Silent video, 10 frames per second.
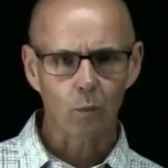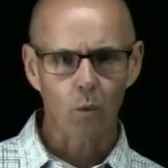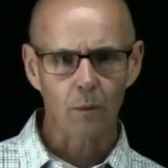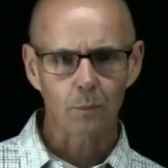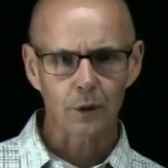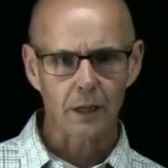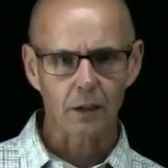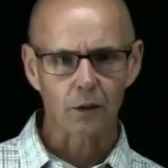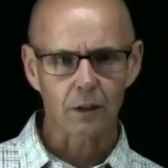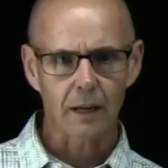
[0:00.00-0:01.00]
one
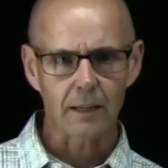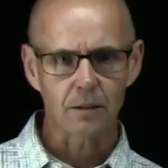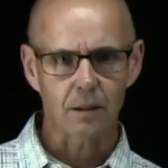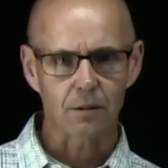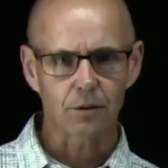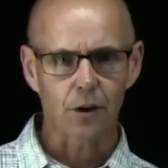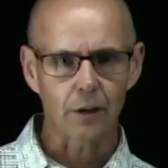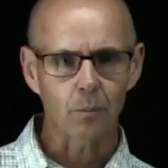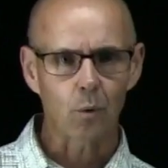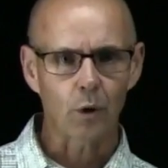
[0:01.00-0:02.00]
particular case, at the
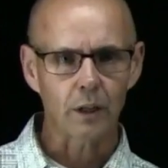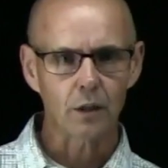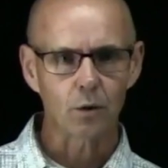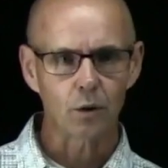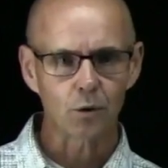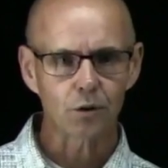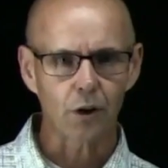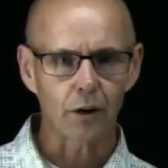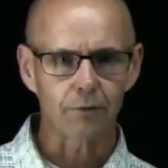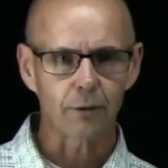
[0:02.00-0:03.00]
starting point, you
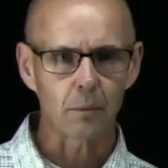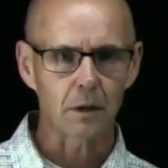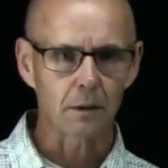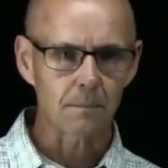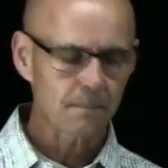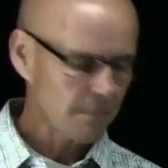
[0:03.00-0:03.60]
start from a